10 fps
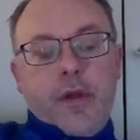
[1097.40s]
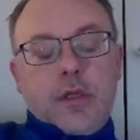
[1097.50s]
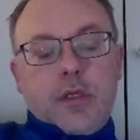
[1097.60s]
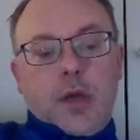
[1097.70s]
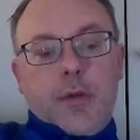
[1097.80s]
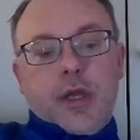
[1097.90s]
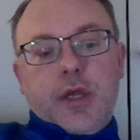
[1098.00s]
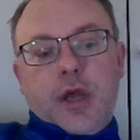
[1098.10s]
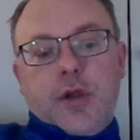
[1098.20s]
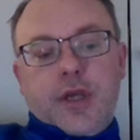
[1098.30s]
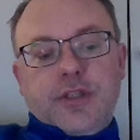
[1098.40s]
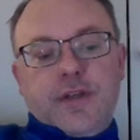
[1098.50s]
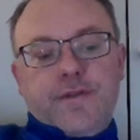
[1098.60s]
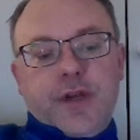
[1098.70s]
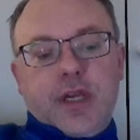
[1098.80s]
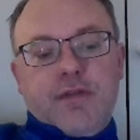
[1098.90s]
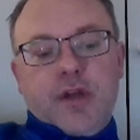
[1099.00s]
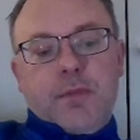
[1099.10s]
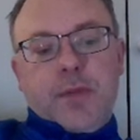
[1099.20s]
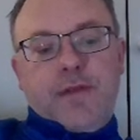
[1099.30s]
Well, I could go knight c3 and give up
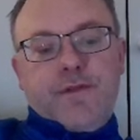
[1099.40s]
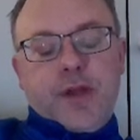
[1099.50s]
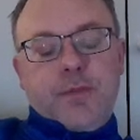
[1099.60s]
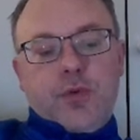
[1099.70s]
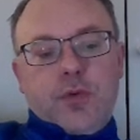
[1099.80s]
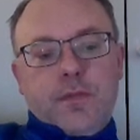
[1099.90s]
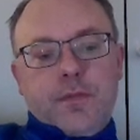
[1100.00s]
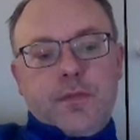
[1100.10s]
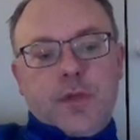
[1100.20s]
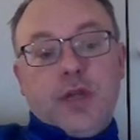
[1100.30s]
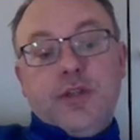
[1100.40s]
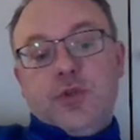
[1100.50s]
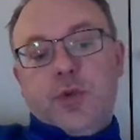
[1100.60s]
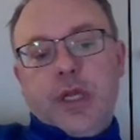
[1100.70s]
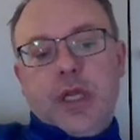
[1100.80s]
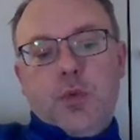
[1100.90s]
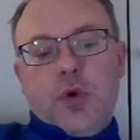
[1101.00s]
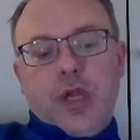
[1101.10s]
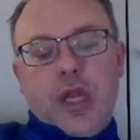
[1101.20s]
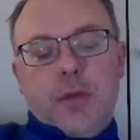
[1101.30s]
the b3 pawn. Oh, there's queen
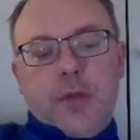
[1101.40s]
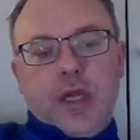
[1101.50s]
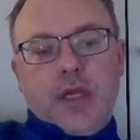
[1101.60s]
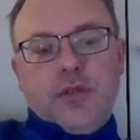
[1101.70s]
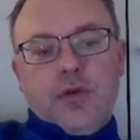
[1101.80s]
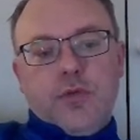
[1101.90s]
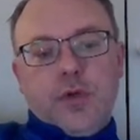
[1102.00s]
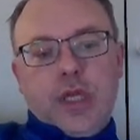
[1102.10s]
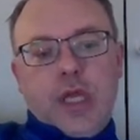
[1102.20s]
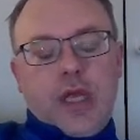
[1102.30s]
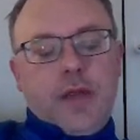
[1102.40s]
d1 there, but then he's got rook d8,